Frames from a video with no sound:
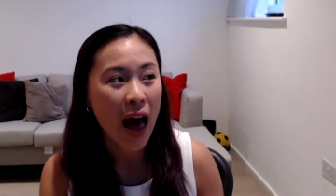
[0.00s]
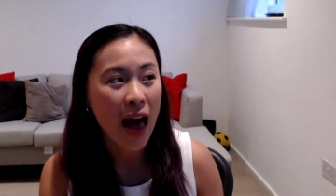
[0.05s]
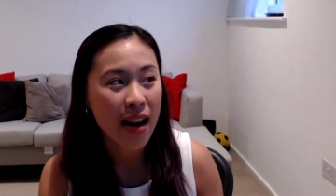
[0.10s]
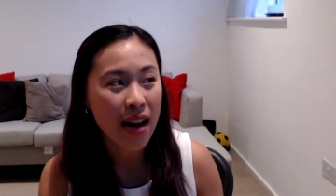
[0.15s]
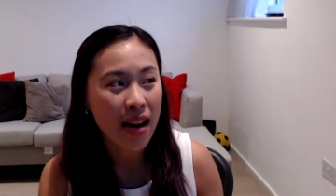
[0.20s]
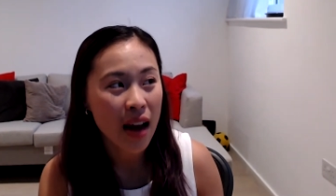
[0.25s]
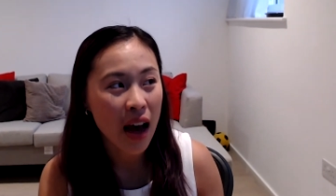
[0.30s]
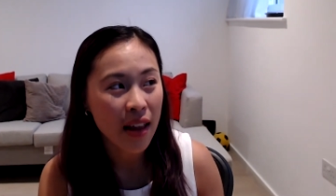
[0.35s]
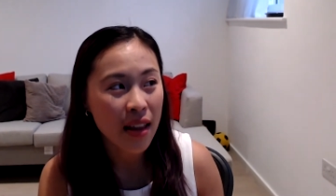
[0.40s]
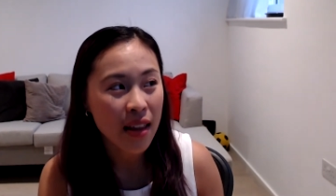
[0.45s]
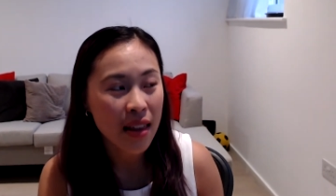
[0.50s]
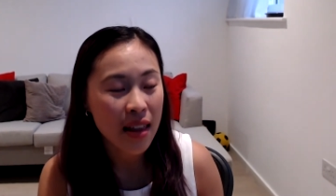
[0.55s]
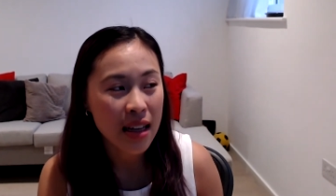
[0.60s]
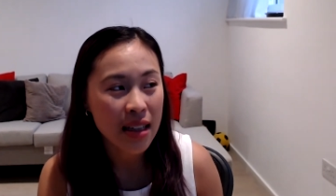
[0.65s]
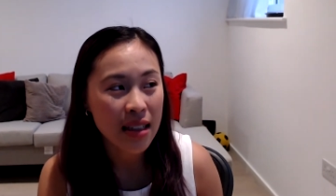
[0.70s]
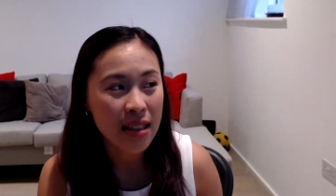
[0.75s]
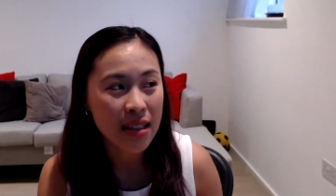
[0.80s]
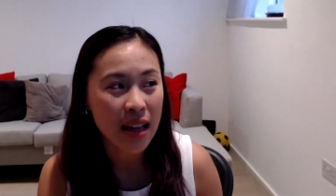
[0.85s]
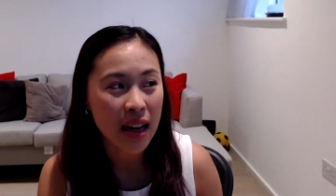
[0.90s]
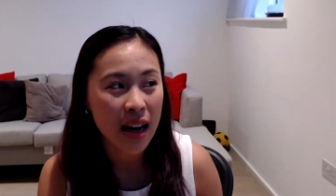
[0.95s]
And then other
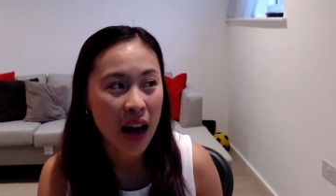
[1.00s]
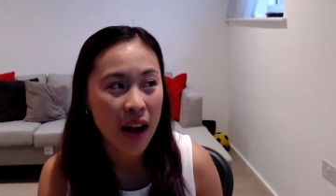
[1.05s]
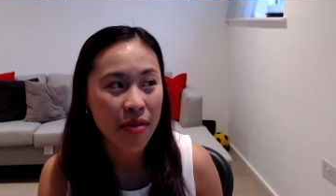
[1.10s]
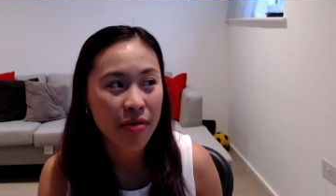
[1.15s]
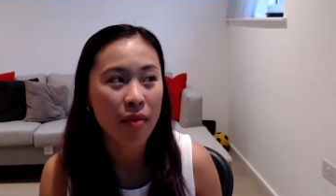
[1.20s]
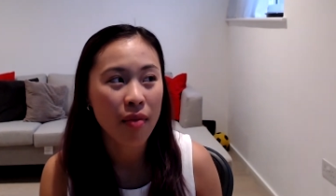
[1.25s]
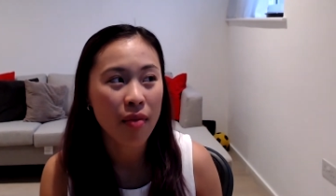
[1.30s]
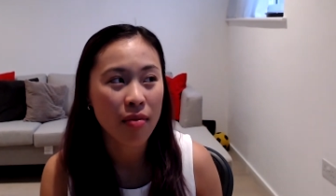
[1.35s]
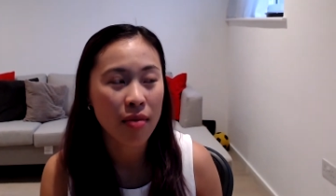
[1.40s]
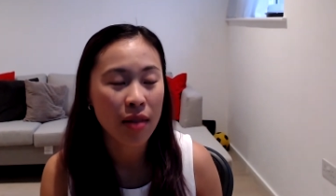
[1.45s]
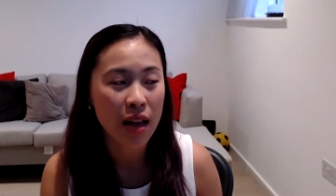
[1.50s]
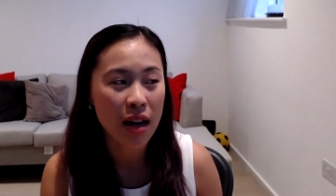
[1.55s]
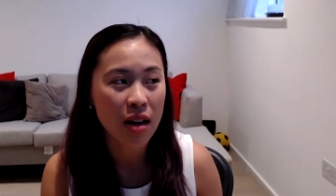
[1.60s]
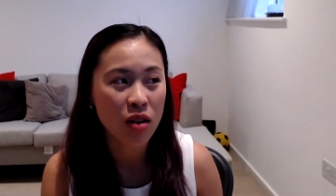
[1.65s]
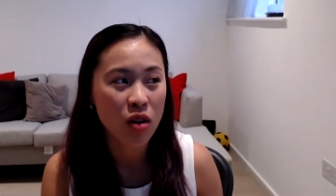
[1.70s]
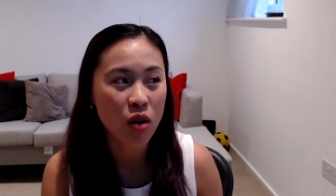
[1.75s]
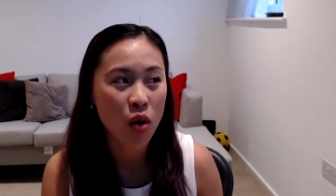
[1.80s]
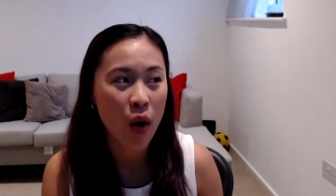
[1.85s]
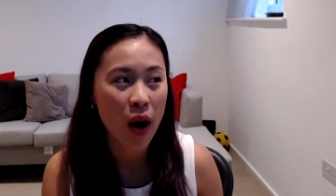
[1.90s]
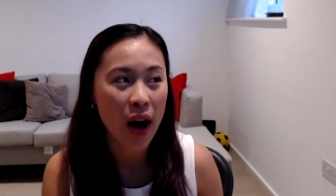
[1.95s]
things that I've
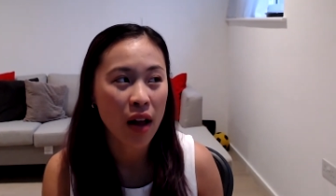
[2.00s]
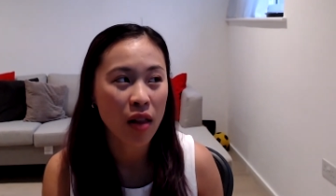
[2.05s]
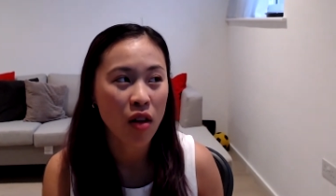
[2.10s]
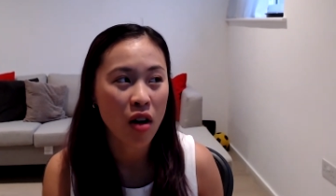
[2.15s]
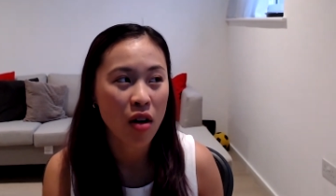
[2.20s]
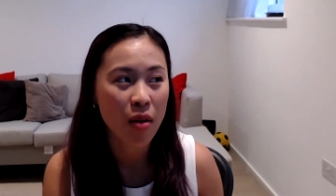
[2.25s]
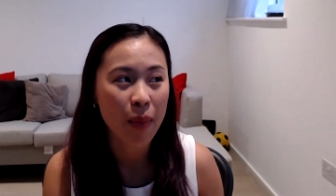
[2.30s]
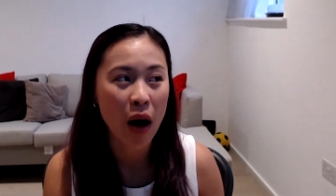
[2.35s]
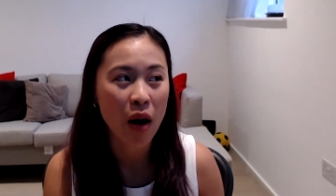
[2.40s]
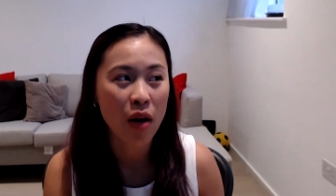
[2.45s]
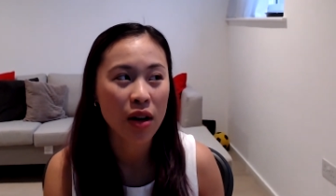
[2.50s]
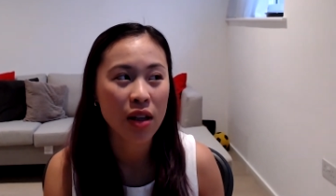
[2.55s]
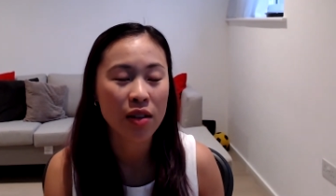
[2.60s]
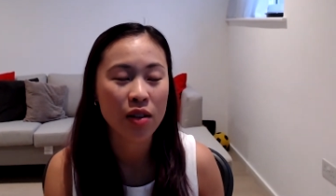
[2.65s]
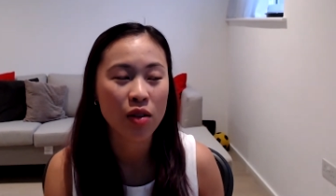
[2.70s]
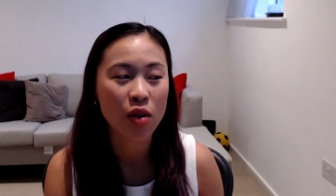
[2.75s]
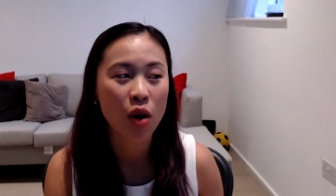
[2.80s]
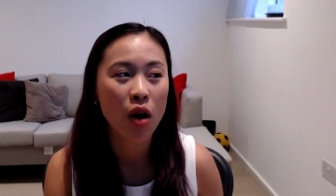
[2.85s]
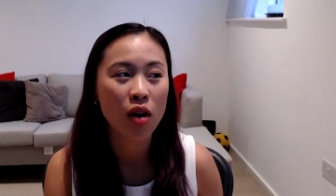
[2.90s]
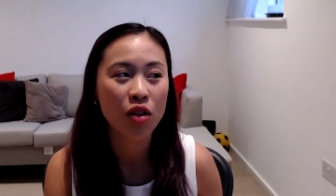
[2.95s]
learned quite a lot about
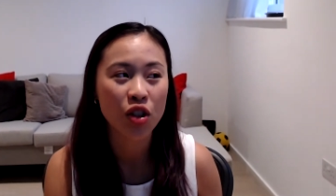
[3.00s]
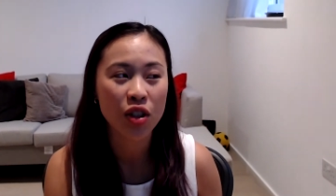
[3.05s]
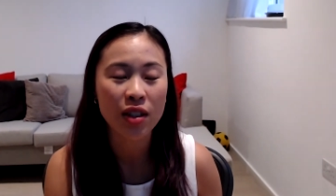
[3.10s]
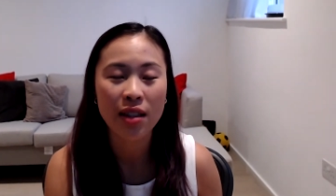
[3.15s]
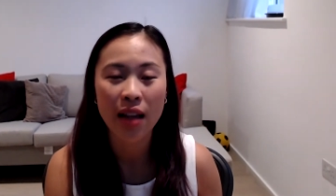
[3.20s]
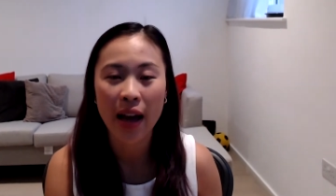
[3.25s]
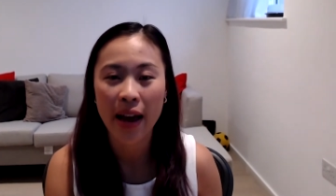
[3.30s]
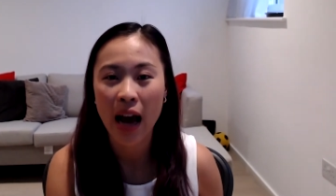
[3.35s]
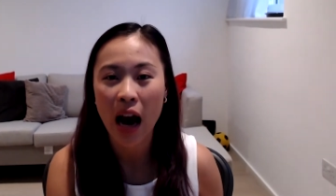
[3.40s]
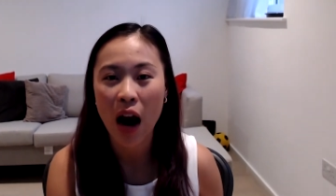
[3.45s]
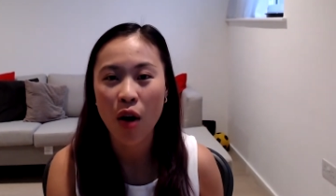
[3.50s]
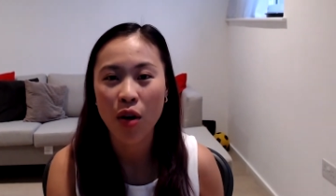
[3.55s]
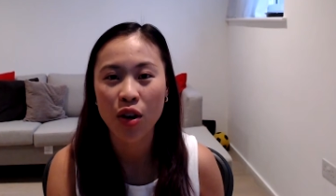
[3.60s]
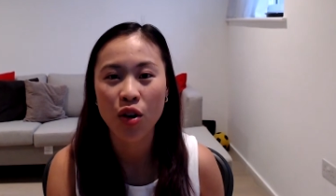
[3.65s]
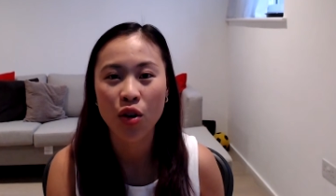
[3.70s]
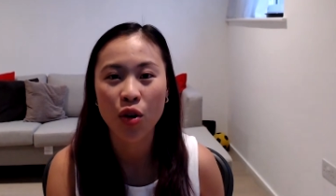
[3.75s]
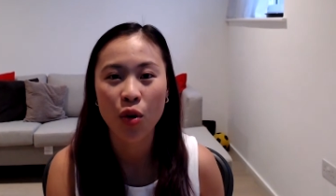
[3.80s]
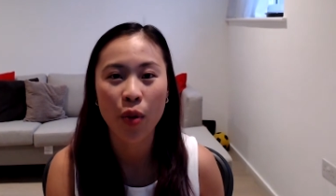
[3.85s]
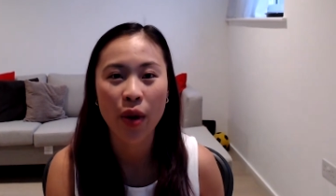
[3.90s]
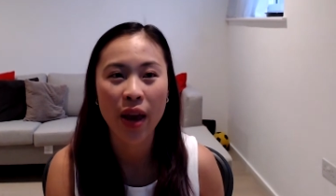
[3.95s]
is just like how
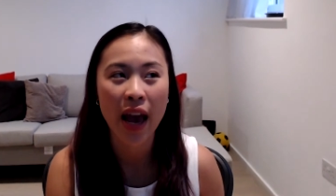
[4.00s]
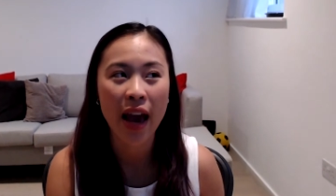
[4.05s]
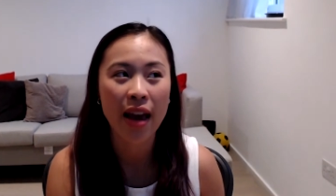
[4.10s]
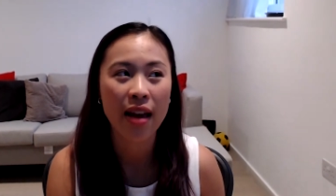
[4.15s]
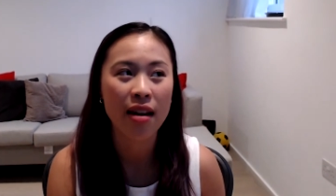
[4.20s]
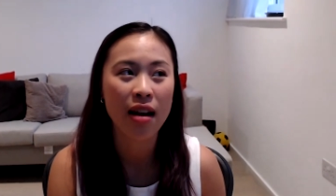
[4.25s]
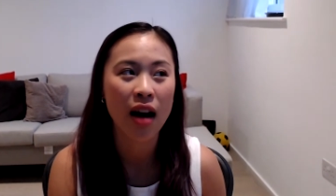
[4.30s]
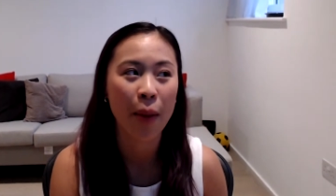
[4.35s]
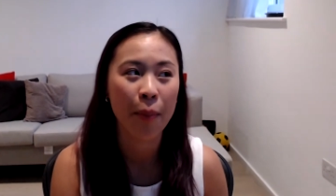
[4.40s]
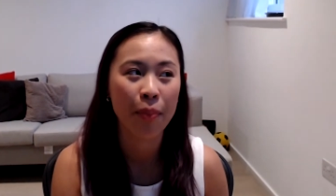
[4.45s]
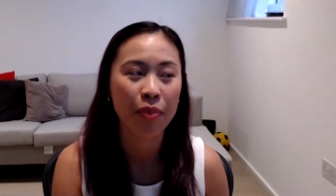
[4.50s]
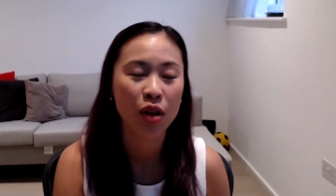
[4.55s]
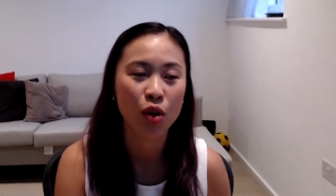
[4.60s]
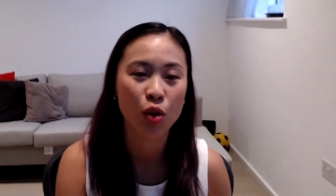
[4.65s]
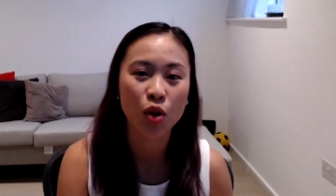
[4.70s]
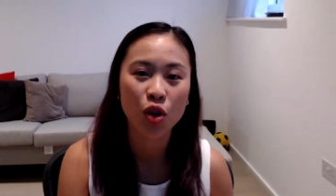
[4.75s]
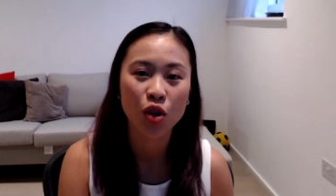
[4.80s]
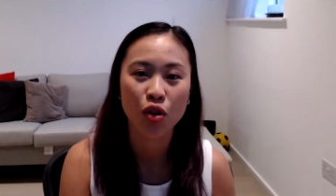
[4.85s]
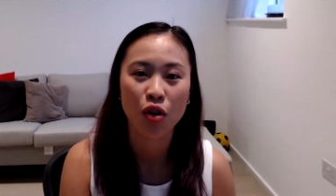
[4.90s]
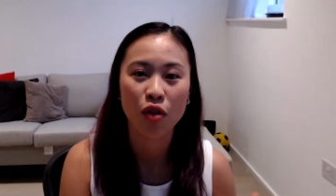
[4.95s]
you create the
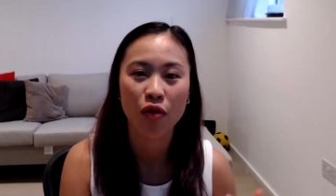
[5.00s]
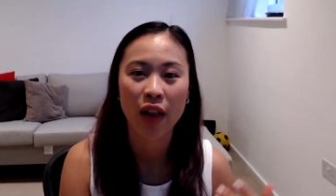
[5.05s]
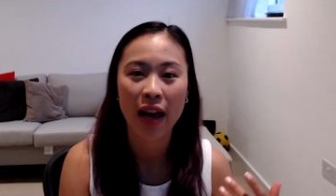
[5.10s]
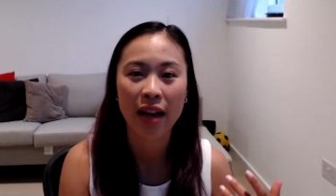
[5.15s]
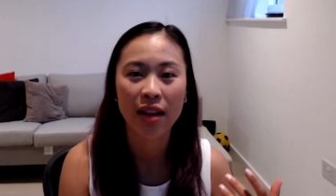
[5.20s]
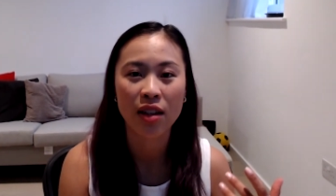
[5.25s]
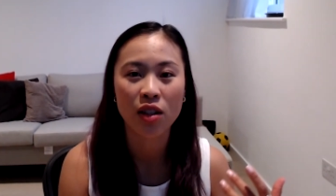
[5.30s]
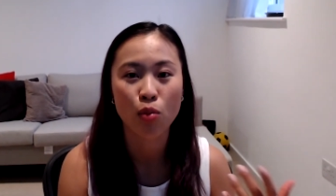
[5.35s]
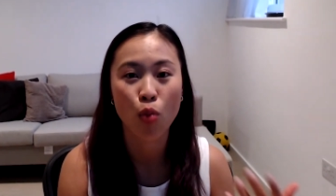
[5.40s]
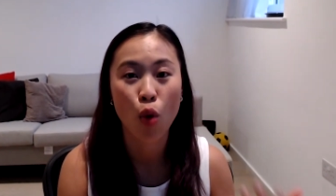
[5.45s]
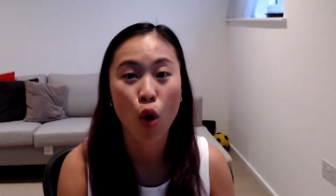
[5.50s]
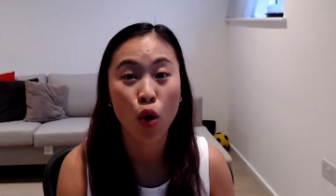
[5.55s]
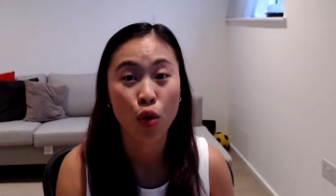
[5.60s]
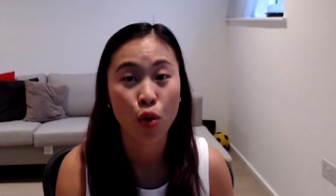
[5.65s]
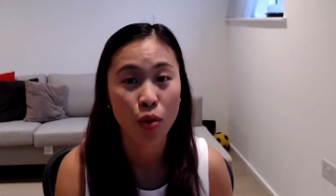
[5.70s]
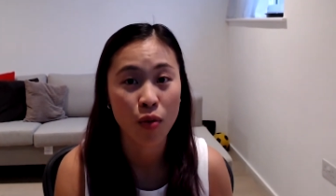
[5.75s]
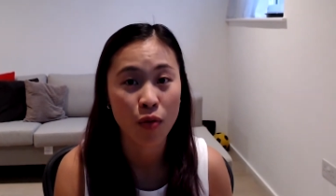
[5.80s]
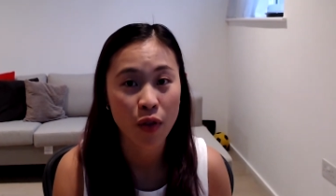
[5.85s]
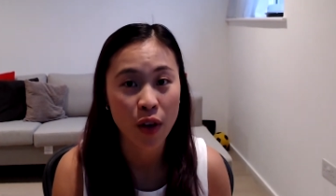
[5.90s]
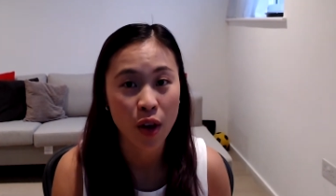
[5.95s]
notion of like small
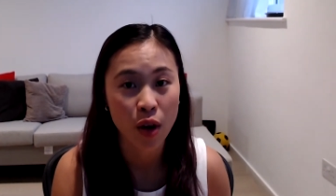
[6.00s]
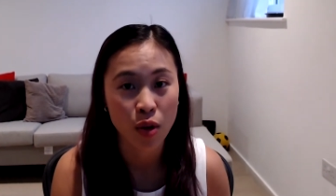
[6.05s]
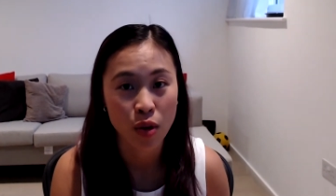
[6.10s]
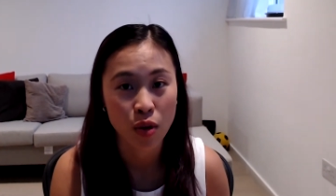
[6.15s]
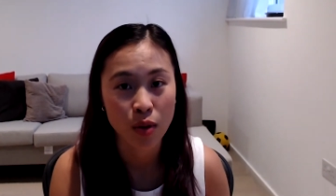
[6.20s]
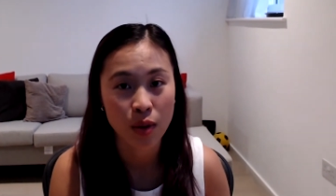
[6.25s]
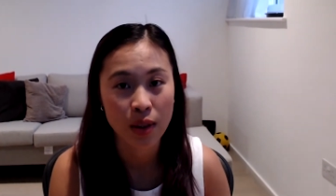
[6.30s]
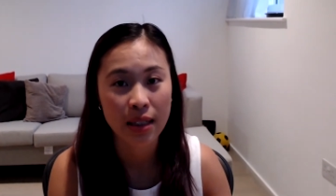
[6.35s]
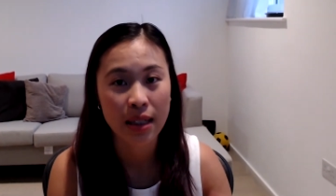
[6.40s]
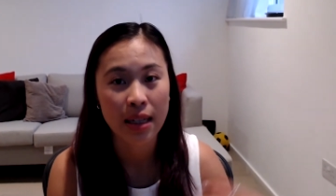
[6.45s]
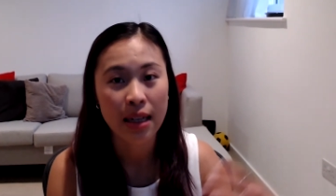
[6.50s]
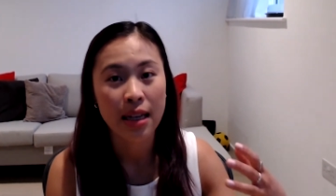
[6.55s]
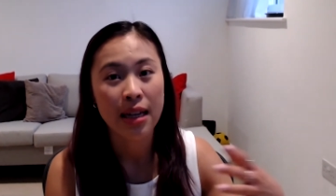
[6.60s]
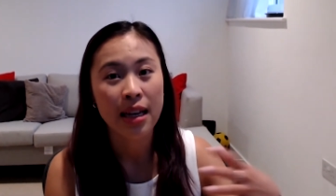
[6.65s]
group feels